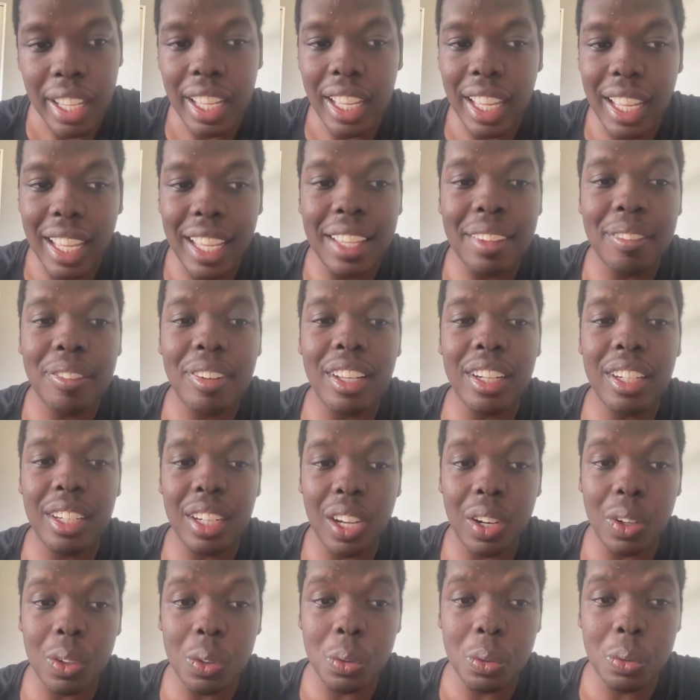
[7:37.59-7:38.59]
Even
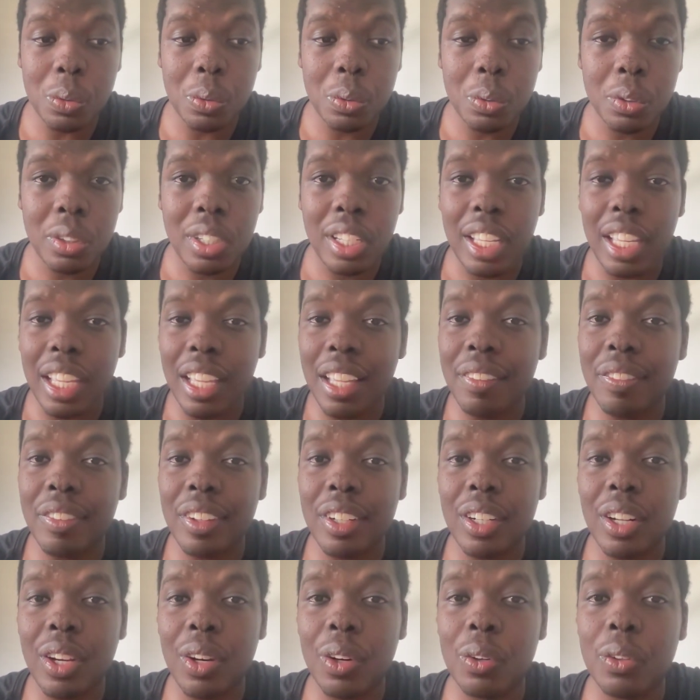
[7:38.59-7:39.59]
though
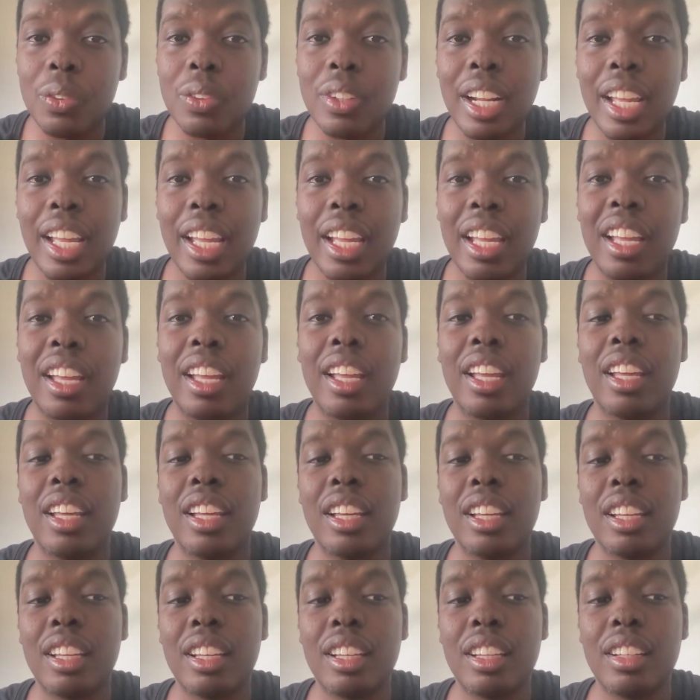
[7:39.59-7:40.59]
that
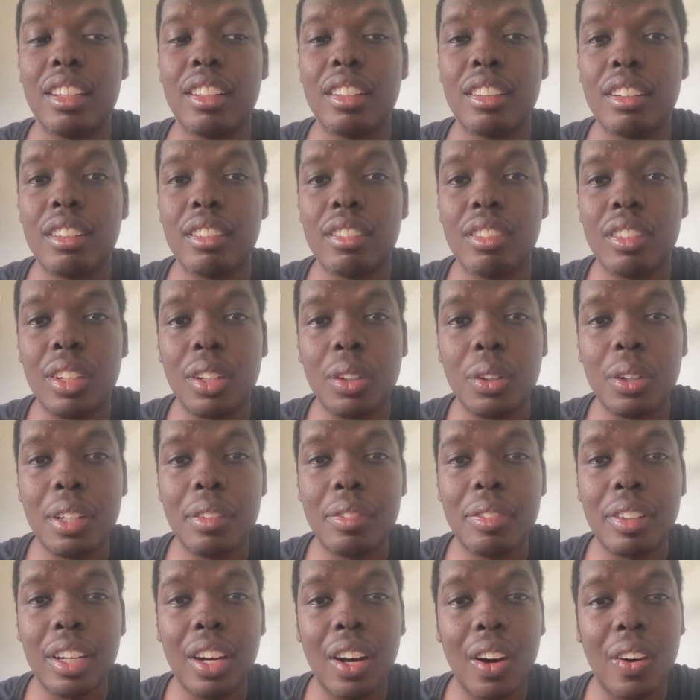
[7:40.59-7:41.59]

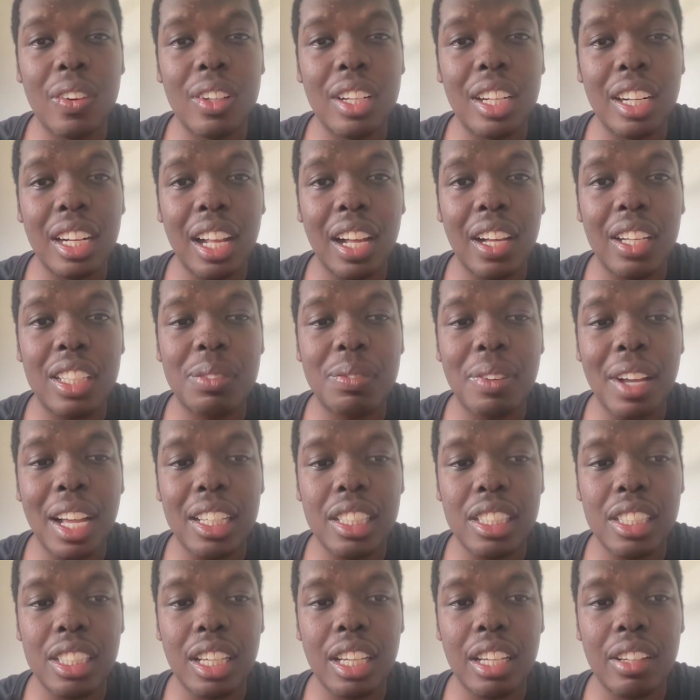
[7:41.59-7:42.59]
Louisville only lost by
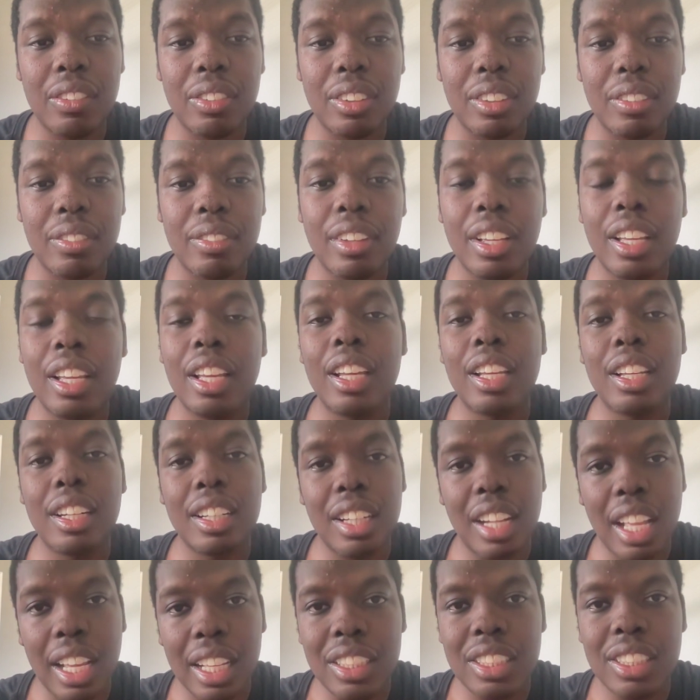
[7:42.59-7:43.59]
7,
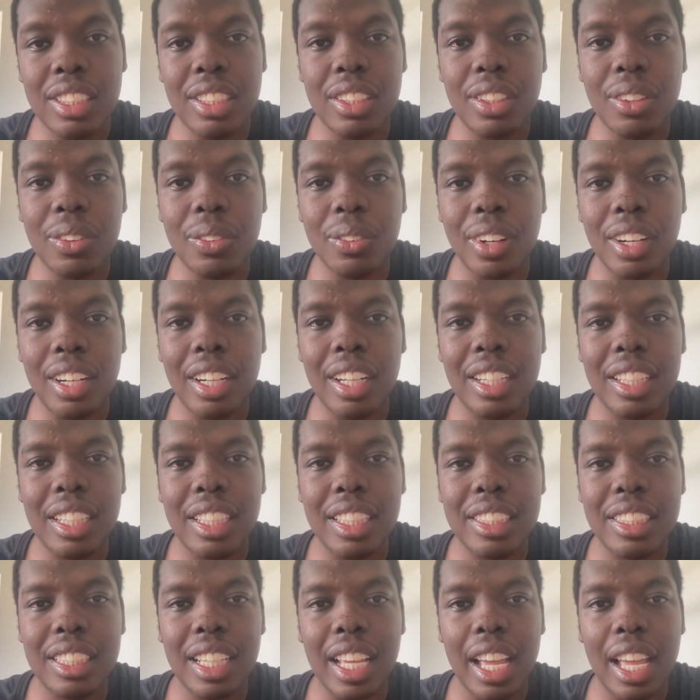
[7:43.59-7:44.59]
they should have won
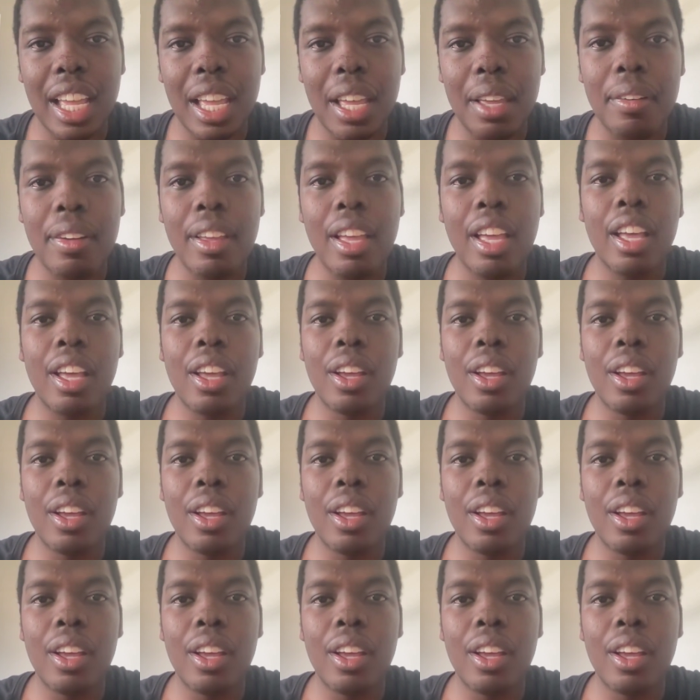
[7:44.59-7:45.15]
this game.